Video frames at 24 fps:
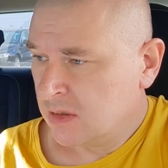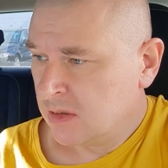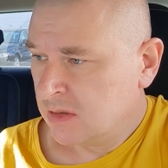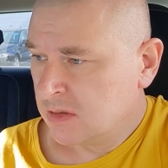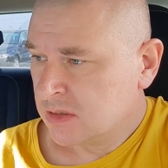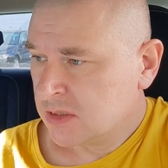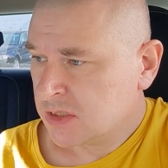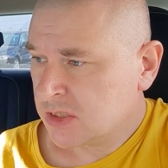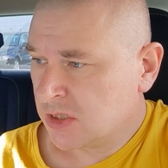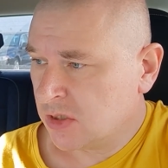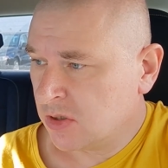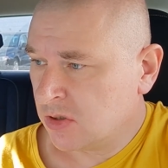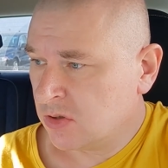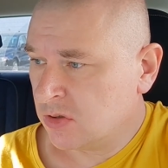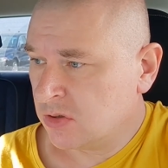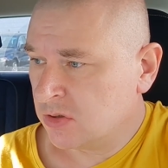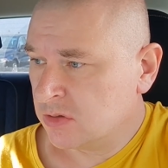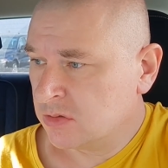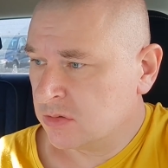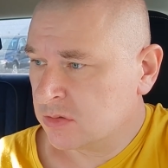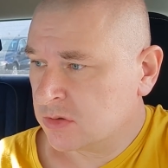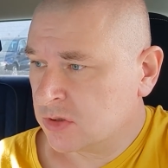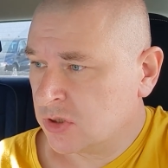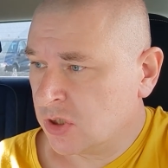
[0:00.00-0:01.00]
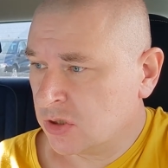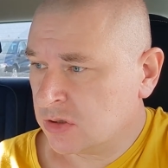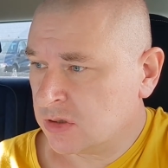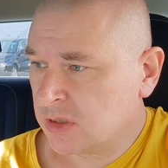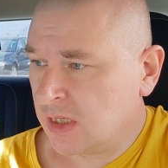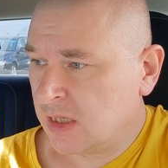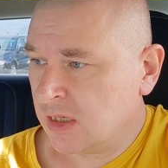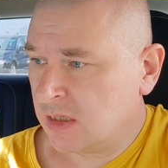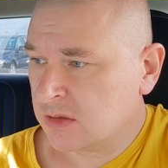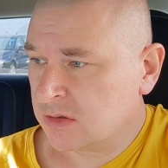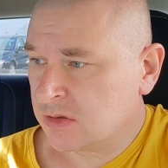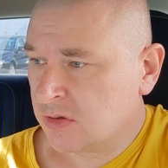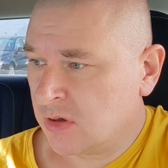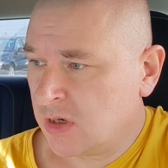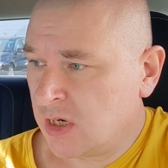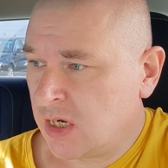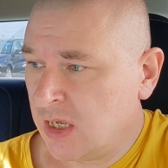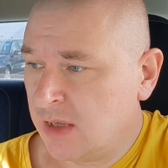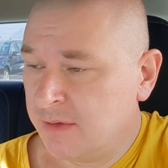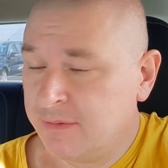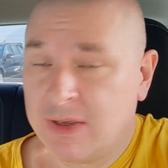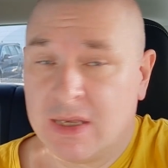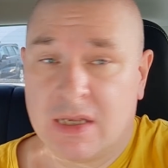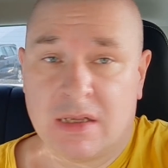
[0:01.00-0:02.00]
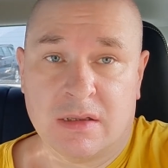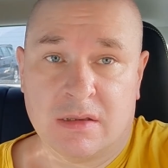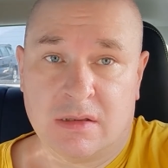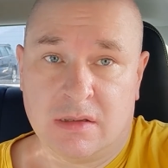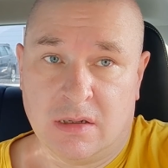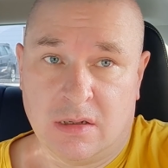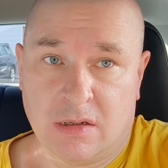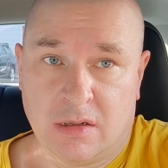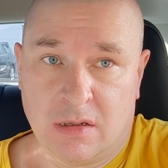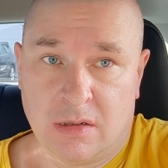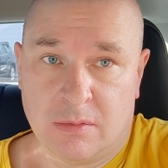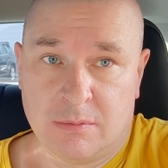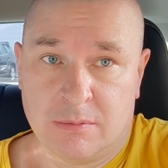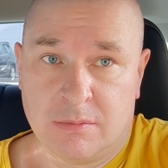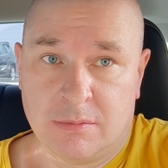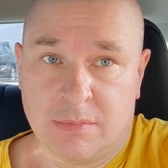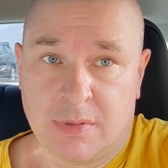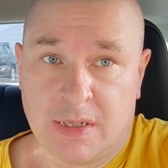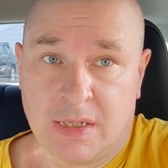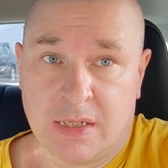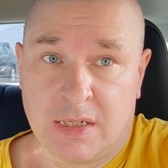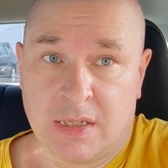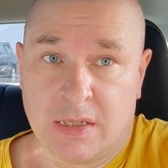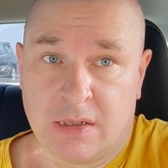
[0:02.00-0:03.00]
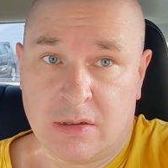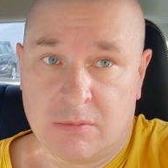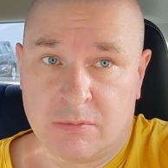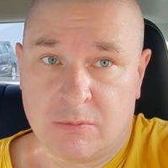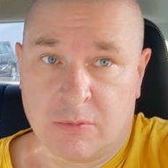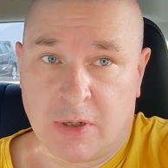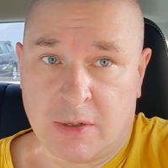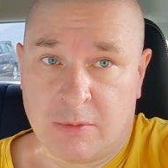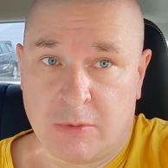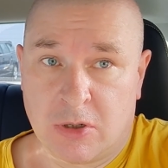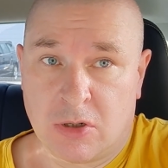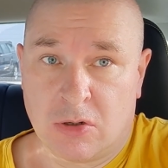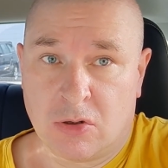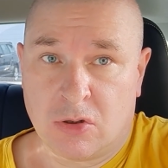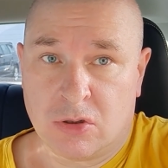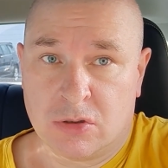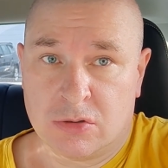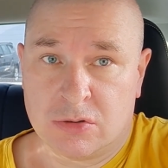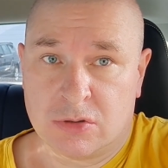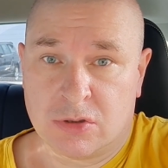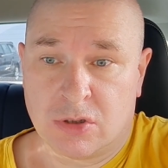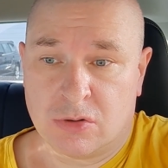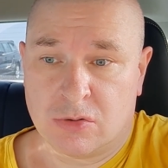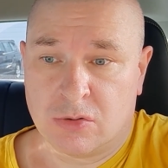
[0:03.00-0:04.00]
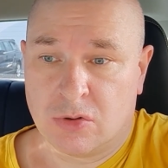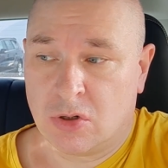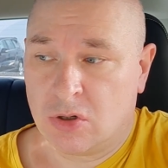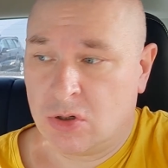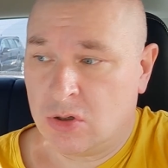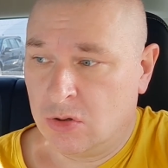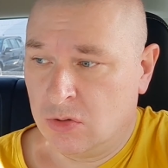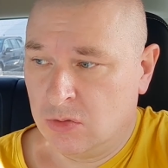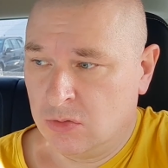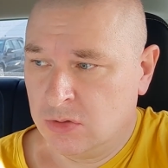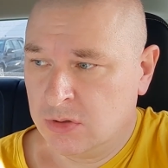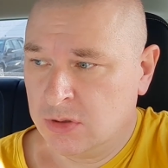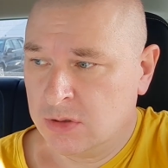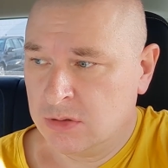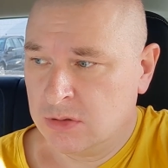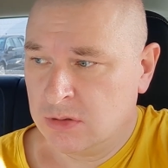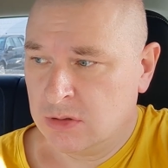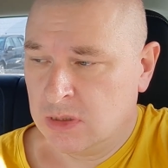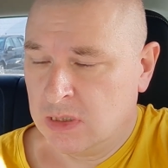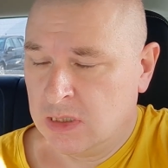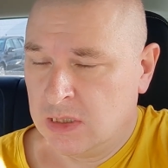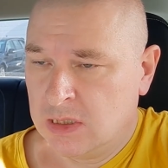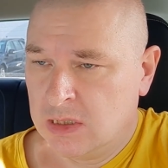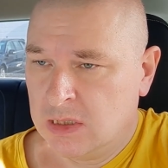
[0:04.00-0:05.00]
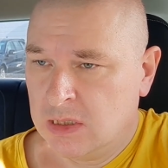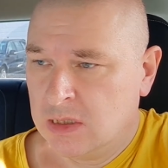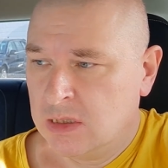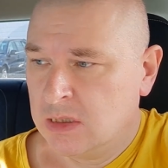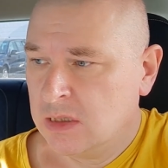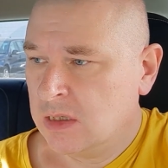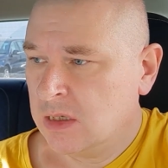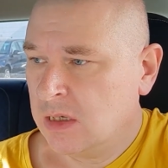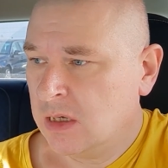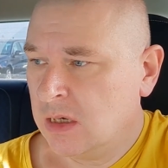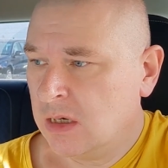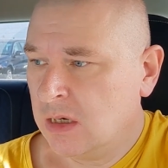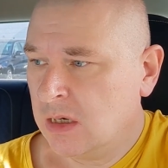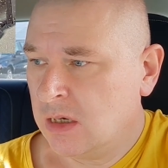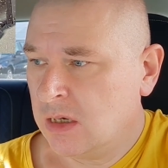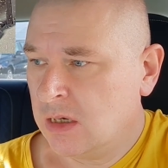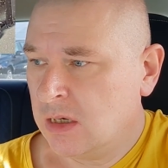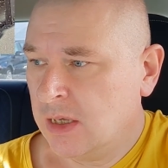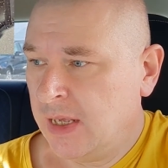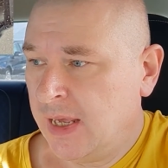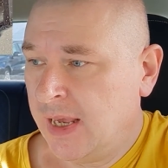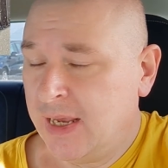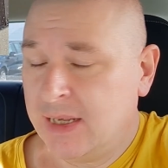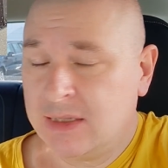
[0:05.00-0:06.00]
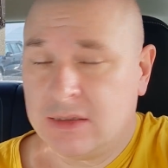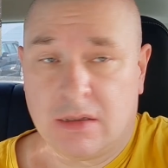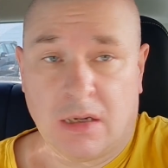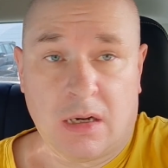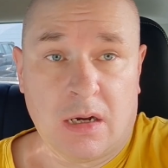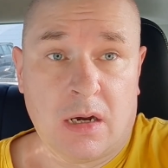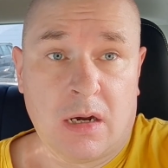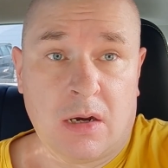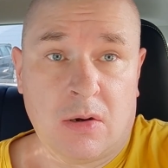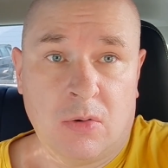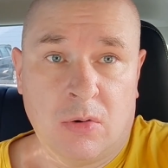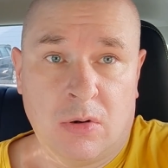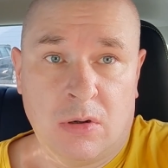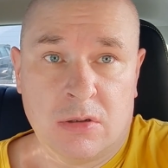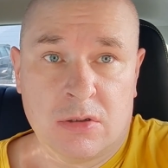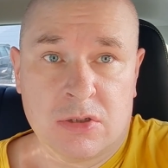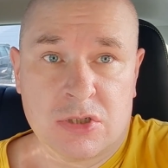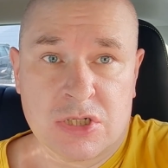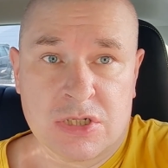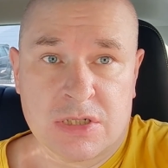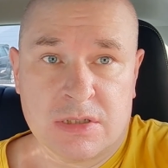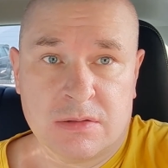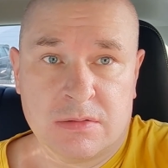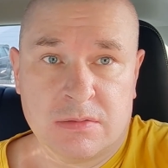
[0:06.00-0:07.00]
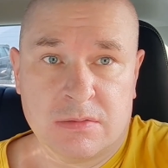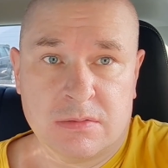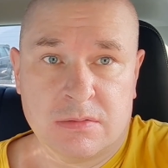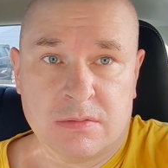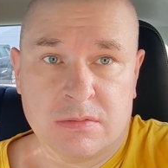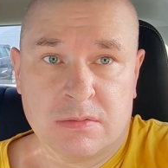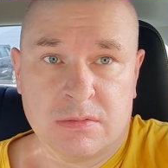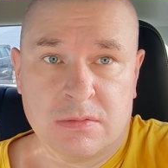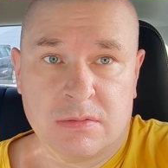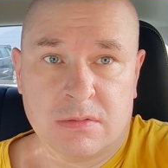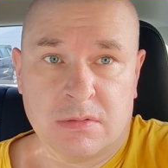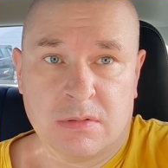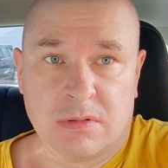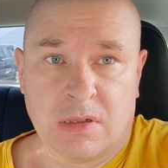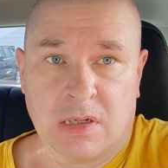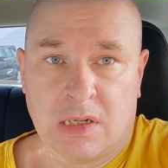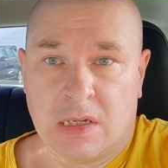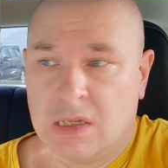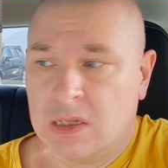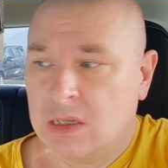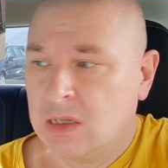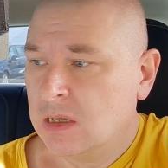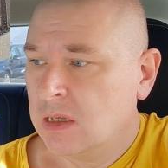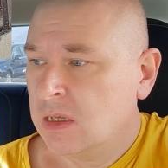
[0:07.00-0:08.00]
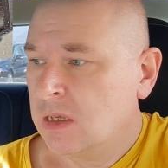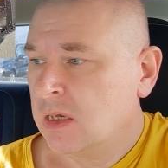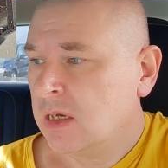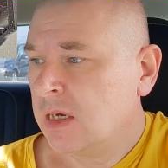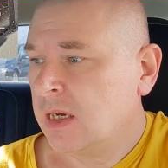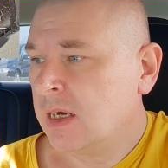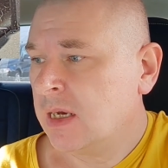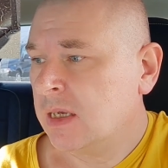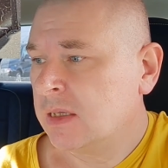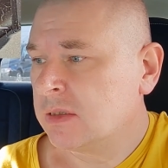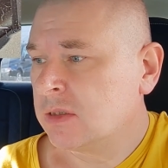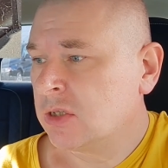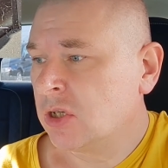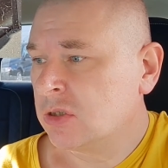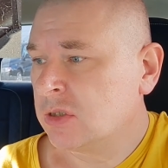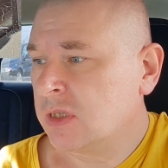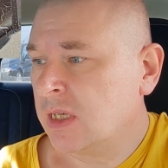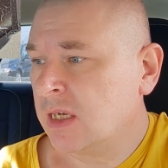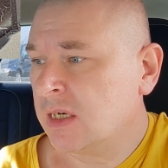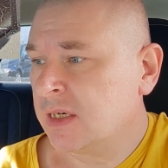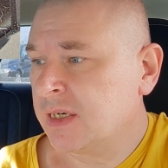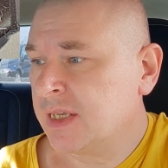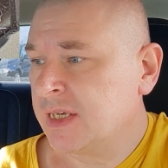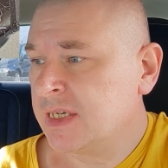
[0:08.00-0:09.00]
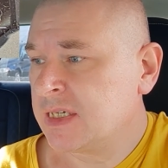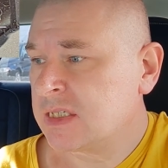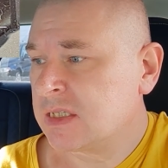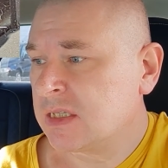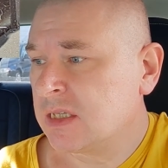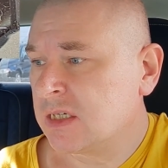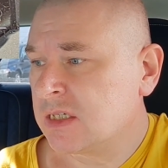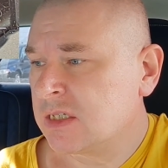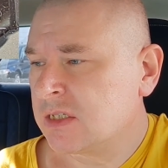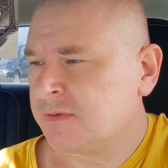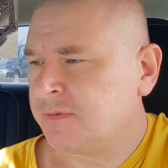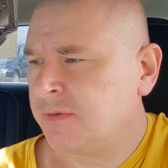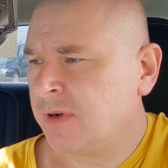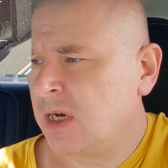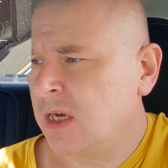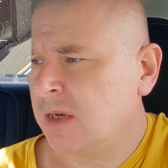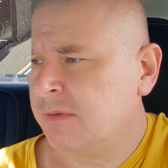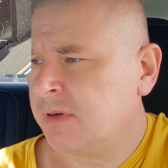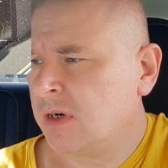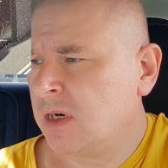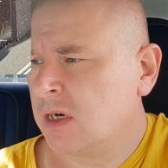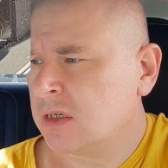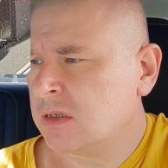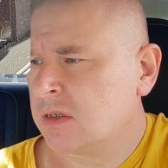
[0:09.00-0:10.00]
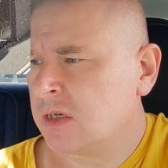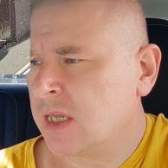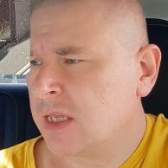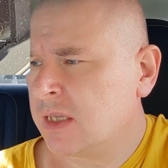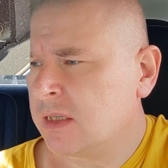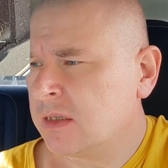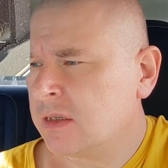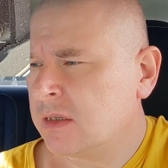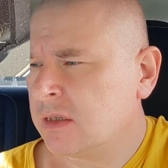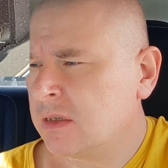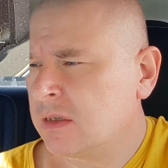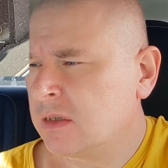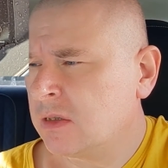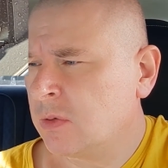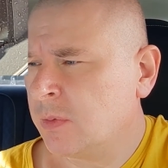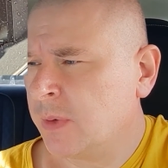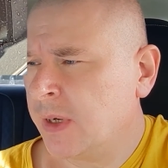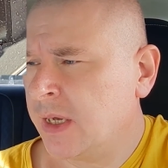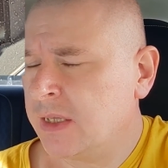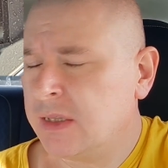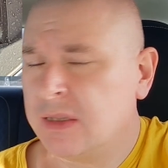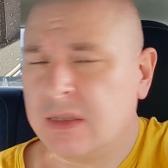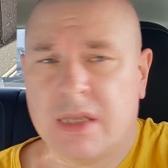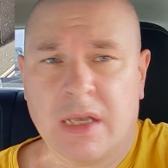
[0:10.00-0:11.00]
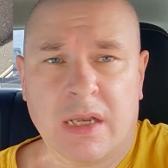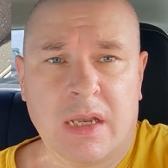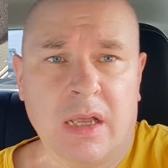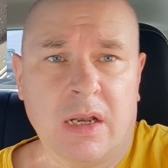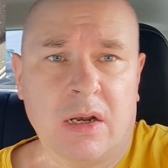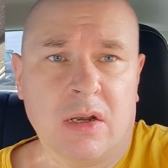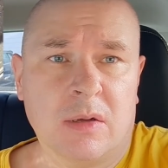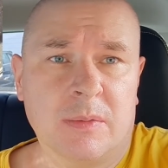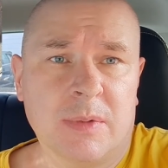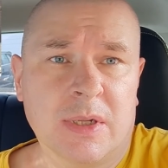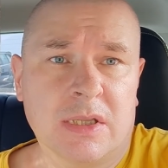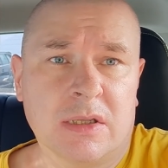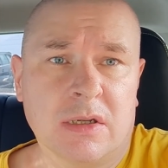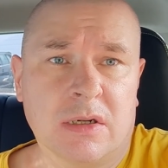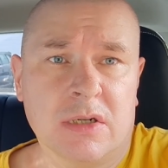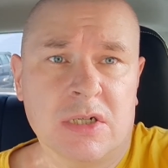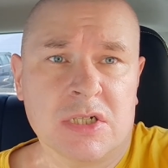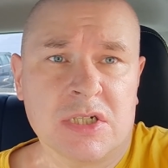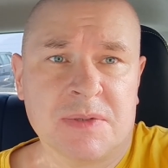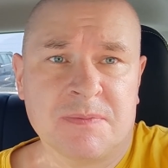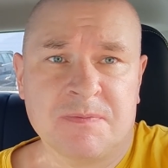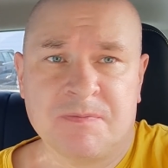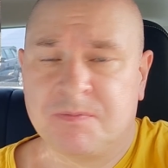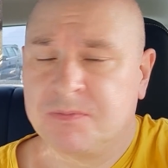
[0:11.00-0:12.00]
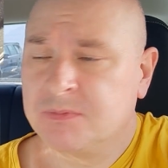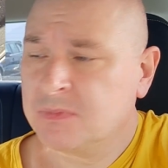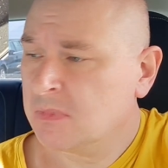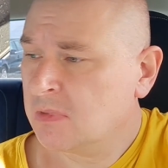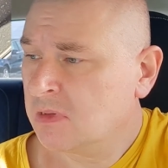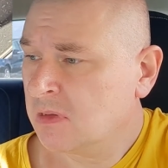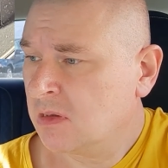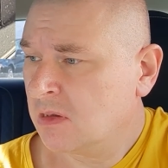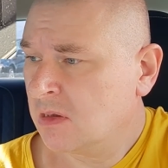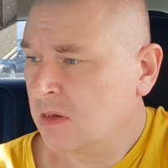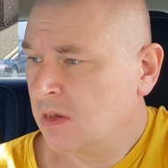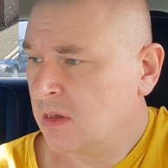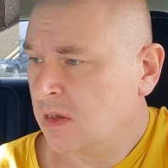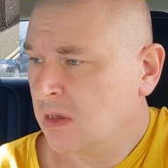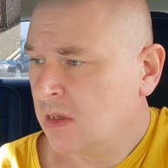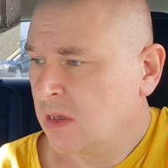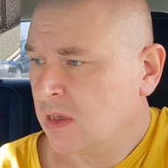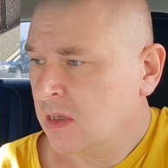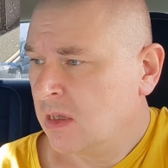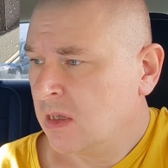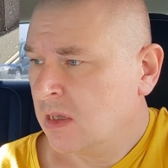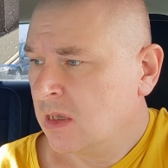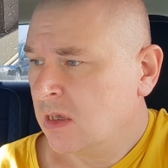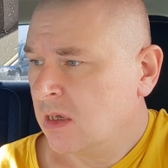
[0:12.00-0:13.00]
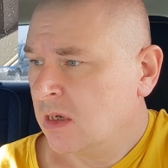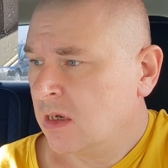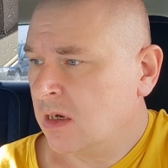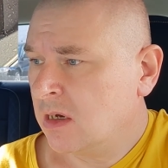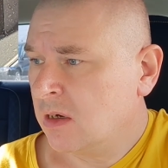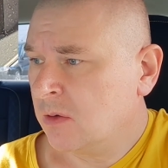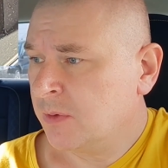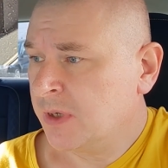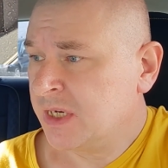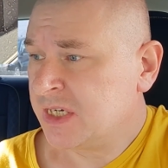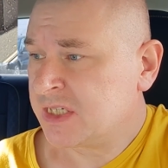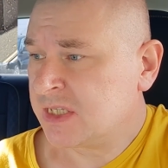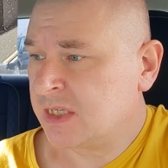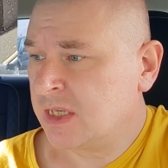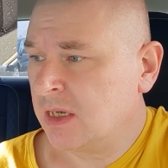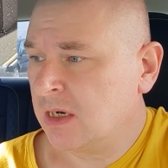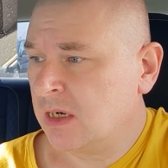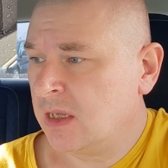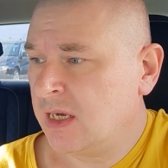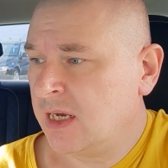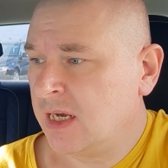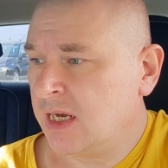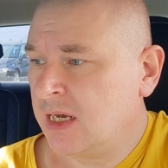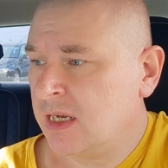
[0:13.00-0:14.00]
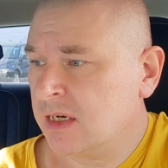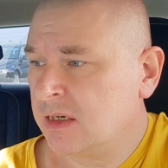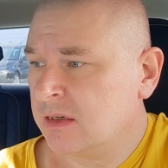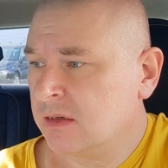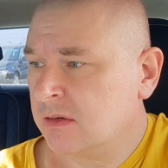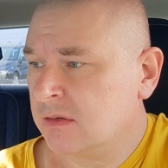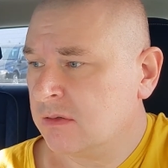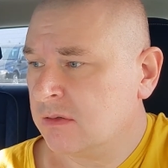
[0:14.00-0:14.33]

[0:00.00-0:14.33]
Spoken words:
So total driving time, meaning we were on the road, 8 hours, and total distance 520 kilometers. We still had